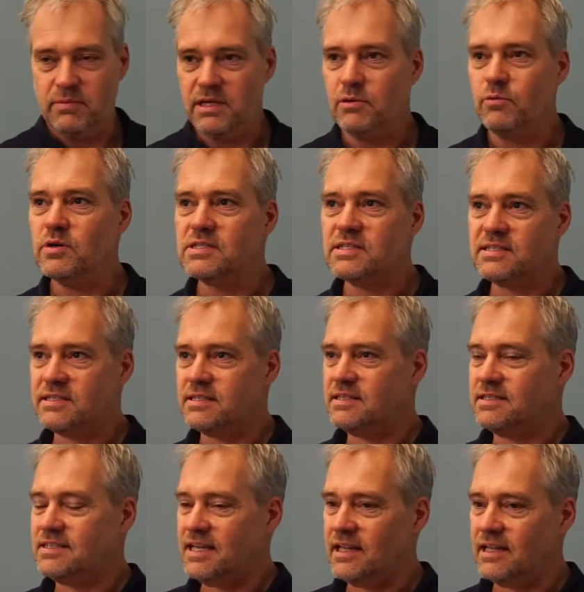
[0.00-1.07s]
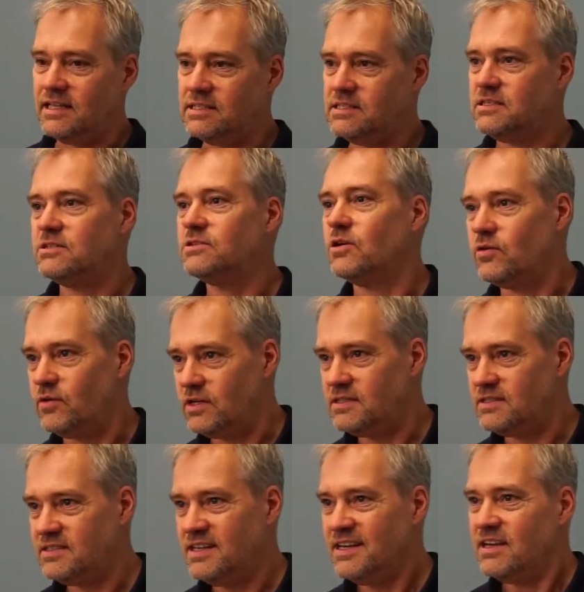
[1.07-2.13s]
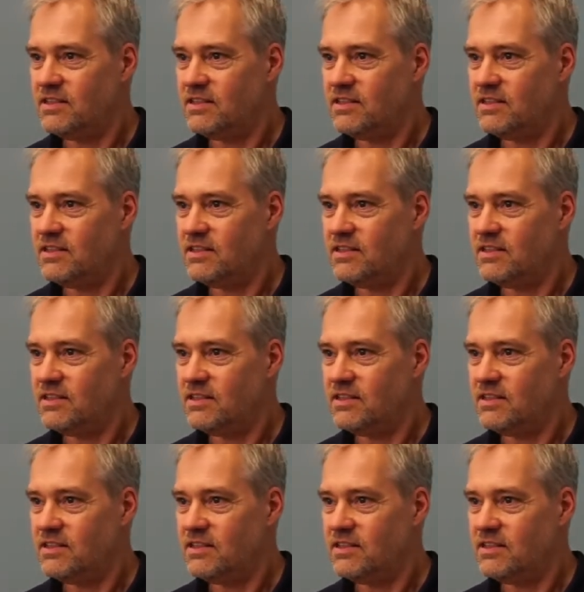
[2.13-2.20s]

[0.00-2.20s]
He was telling stories.